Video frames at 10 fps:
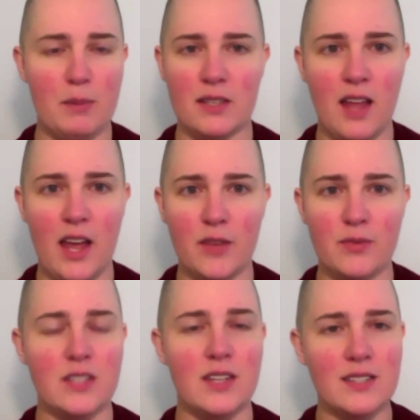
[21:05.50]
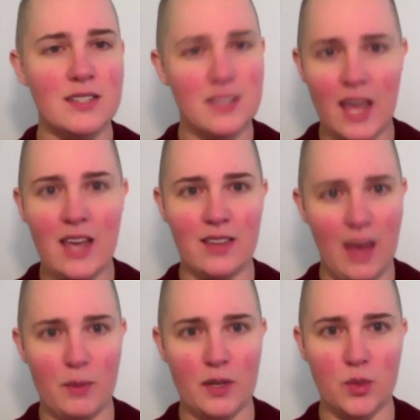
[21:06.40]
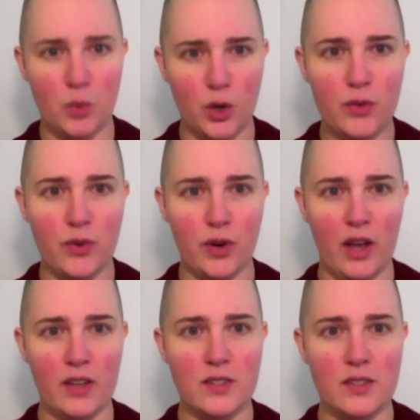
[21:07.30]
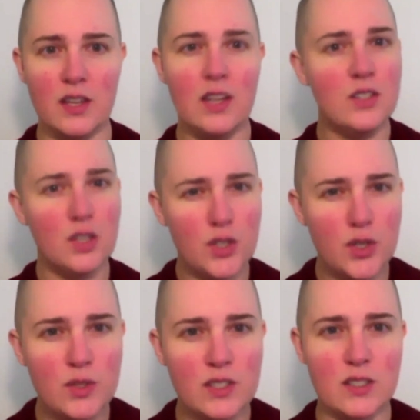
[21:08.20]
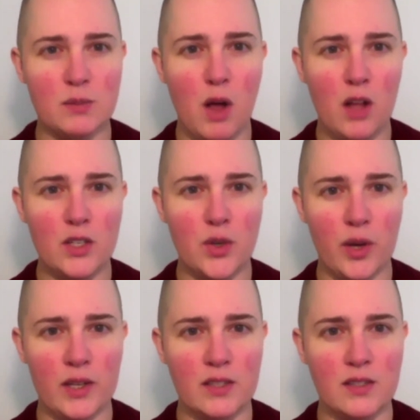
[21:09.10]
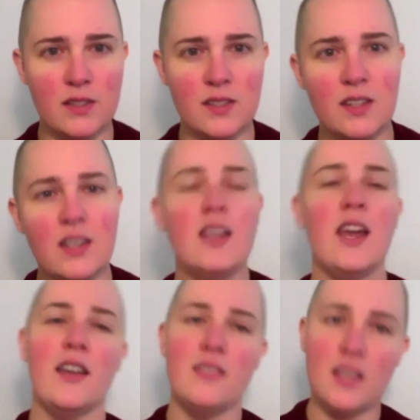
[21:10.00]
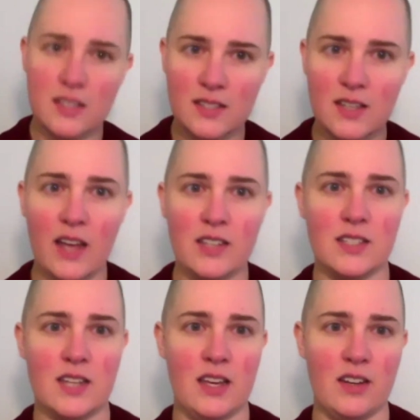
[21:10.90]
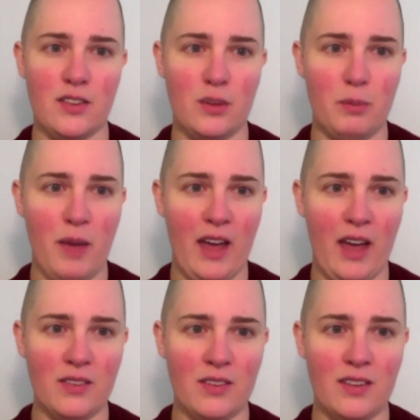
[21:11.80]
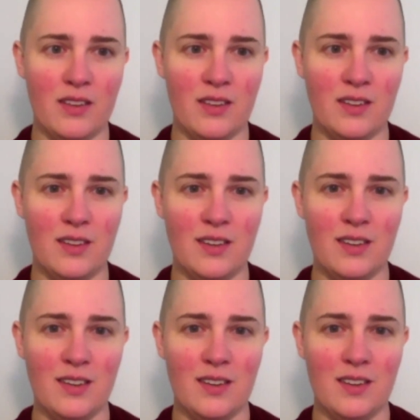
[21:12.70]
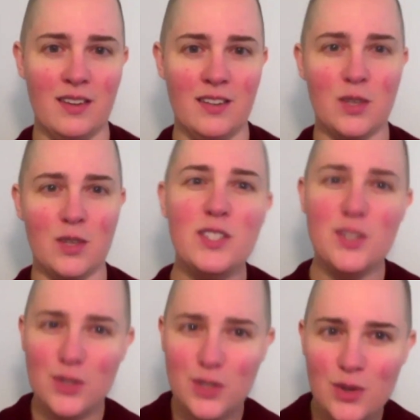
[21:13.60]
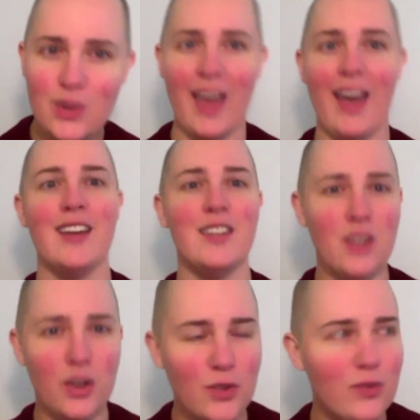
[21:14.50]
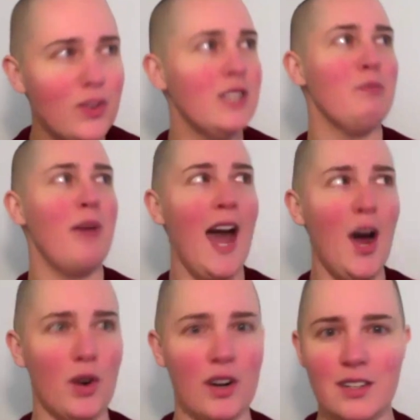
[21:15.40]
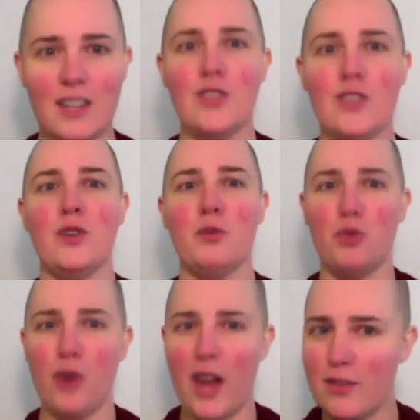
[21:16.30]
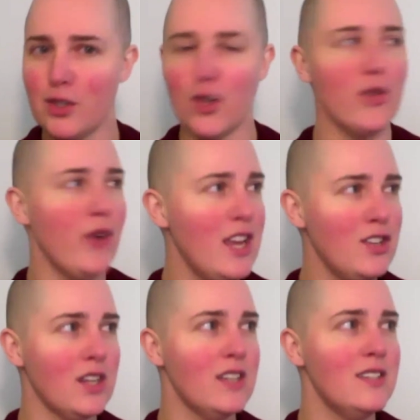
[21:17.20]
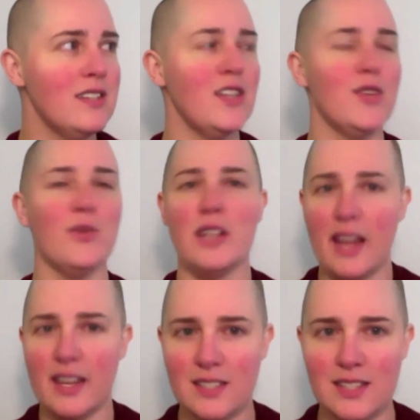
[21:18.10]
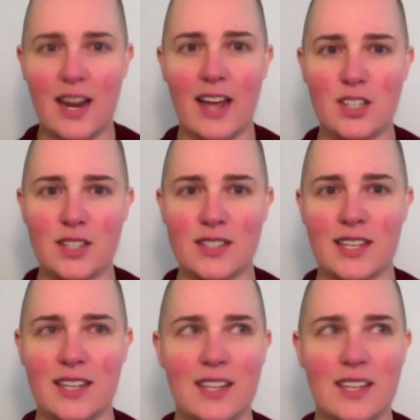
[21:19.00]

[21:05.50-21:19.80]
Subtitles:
life, it doesn't take that much work for us to choose a small annoyance and then decide to take it on the path. So once you do that, you feel empowered and you feel brave and courageous, and you realize that actually